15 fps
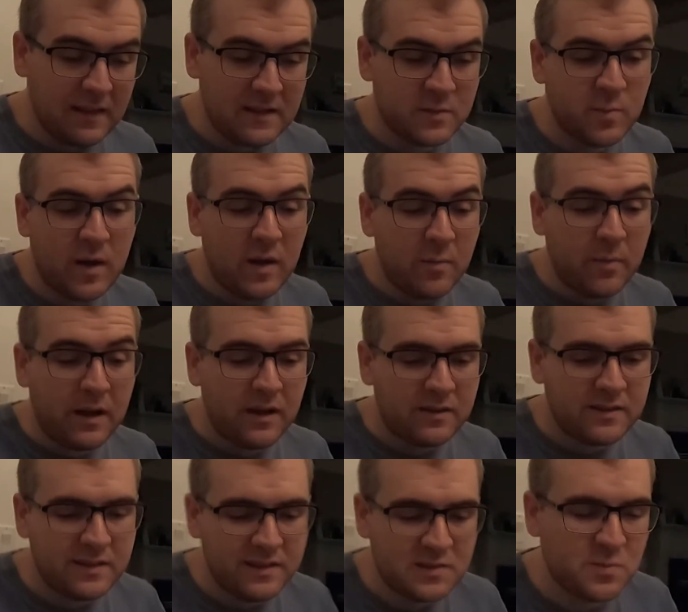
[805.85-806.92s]
That's my
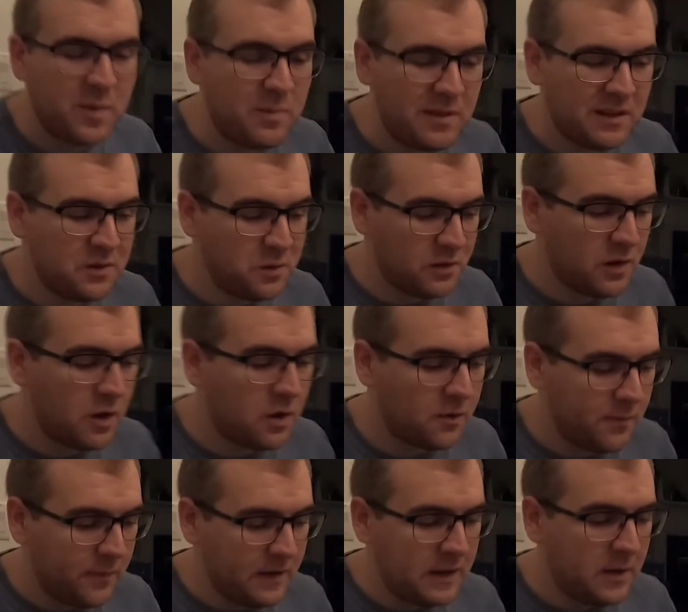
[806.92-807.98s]
unboxing. This might be a little long
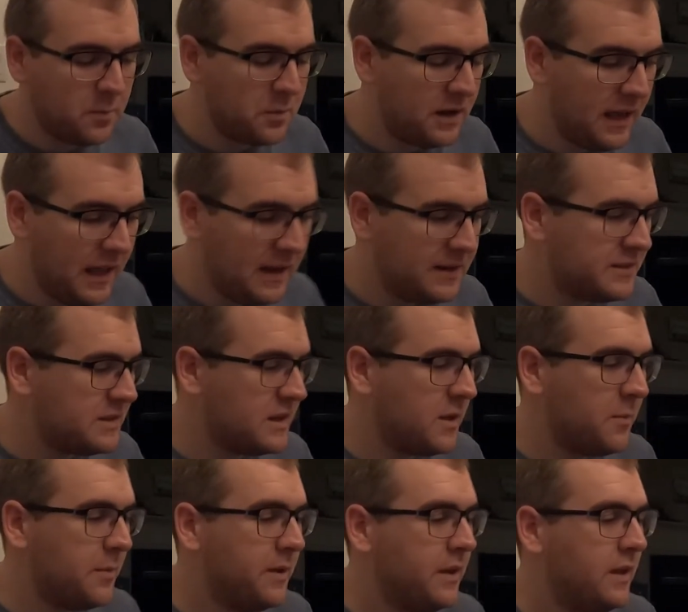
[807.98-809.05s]
video. I'm going to edit some.